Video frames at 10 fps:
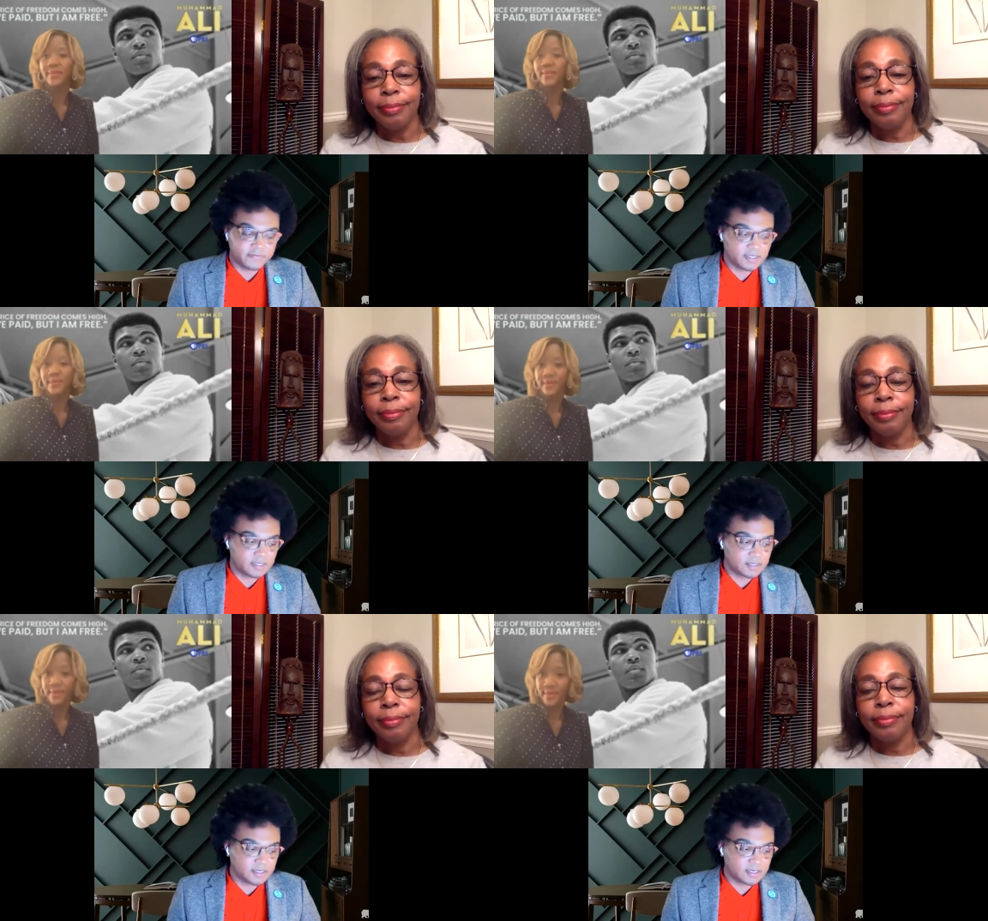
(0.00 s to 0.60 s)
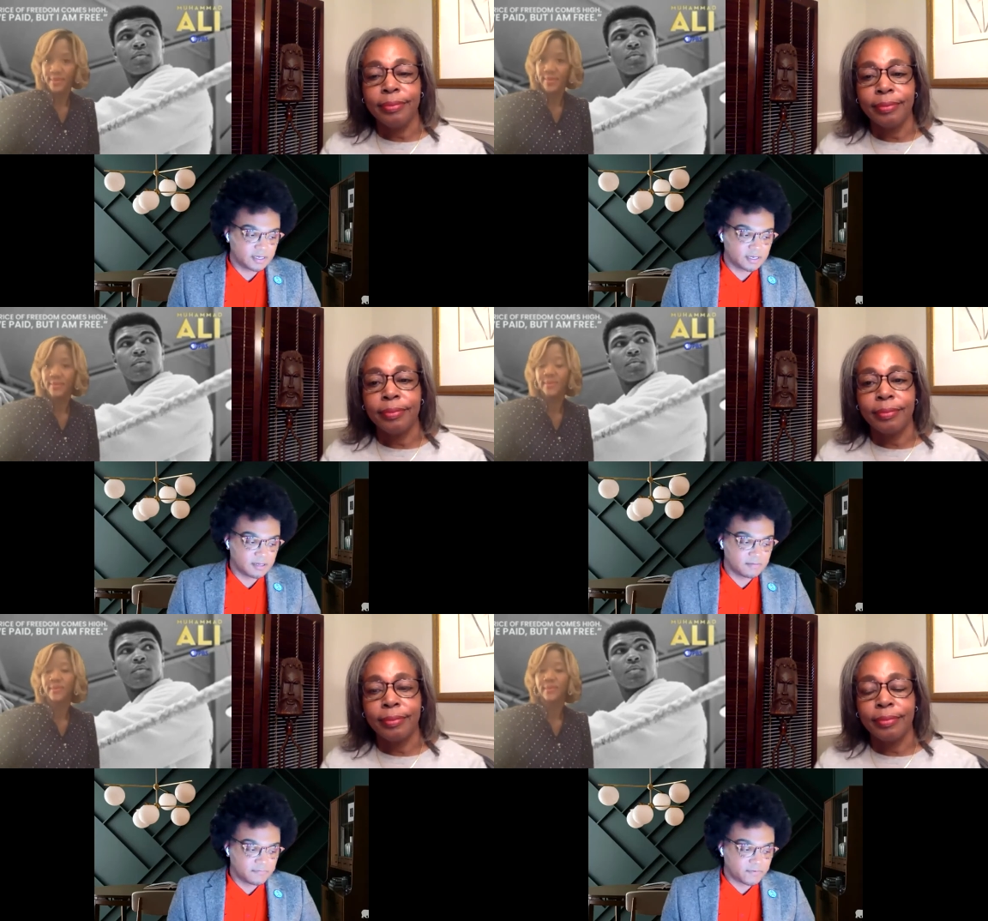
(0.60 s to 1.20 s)

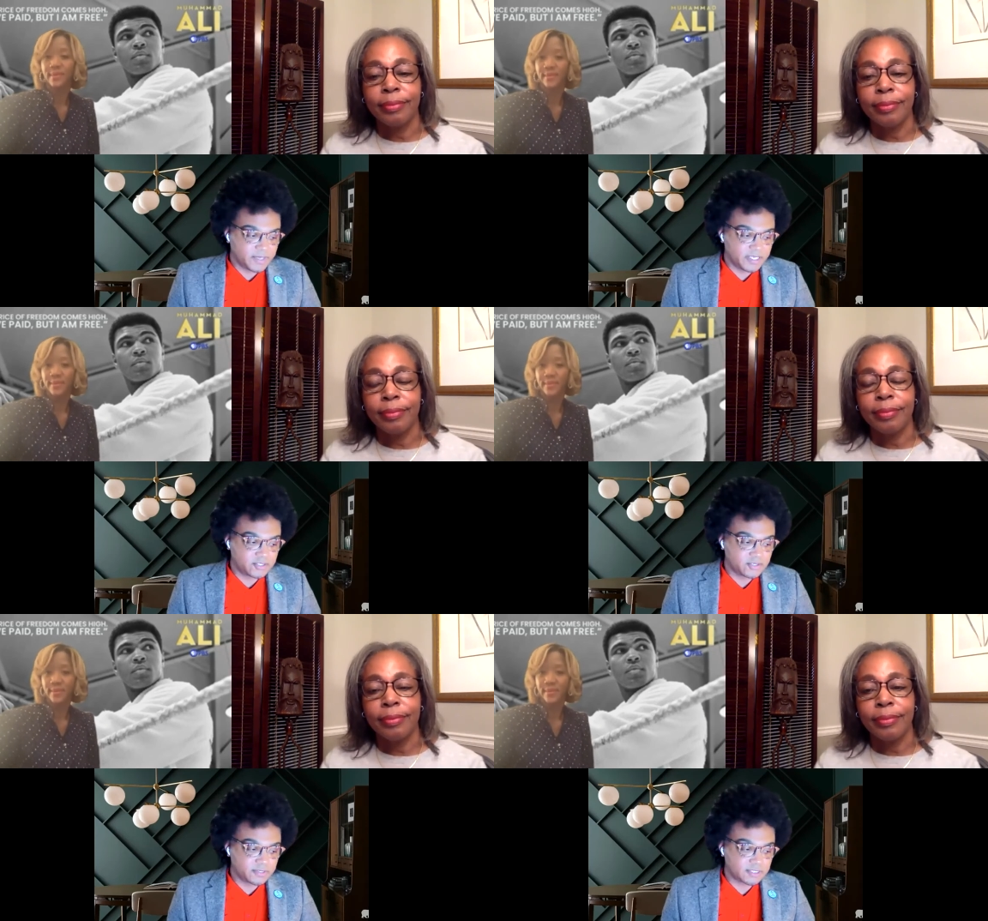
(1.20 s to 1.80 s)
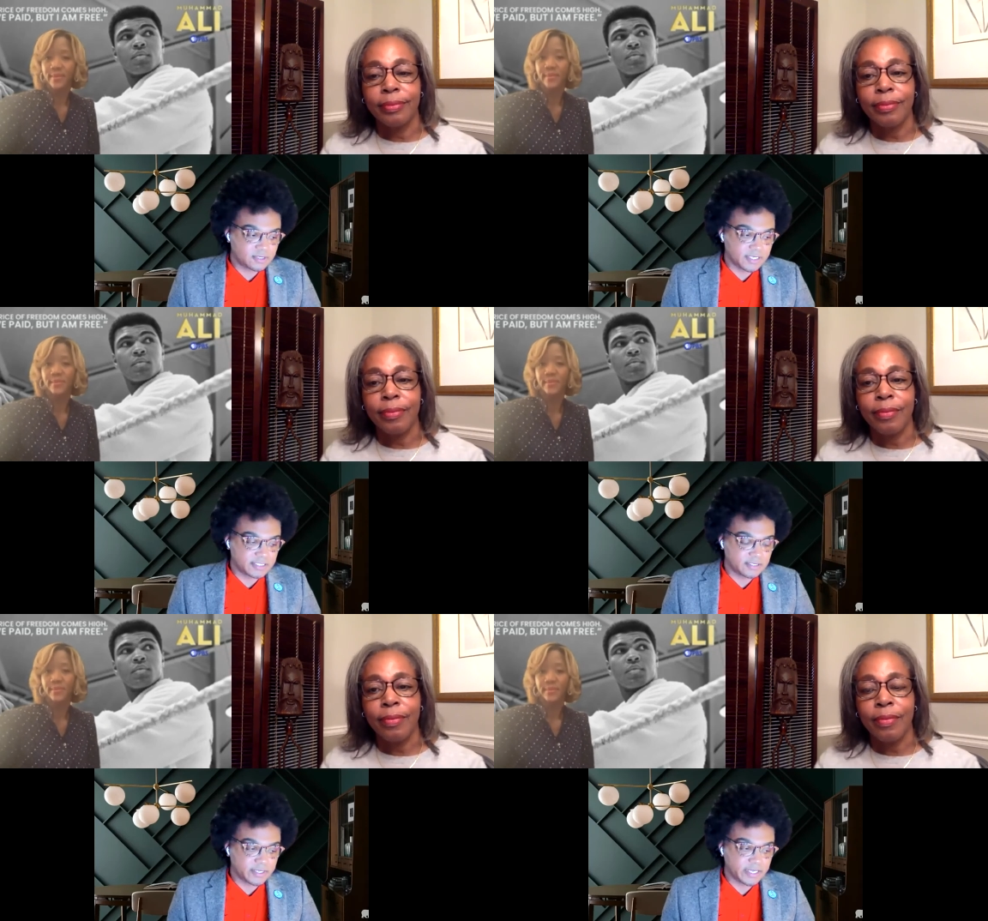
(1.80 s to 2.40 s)
Speaker 1: Definitely. And for me too, is,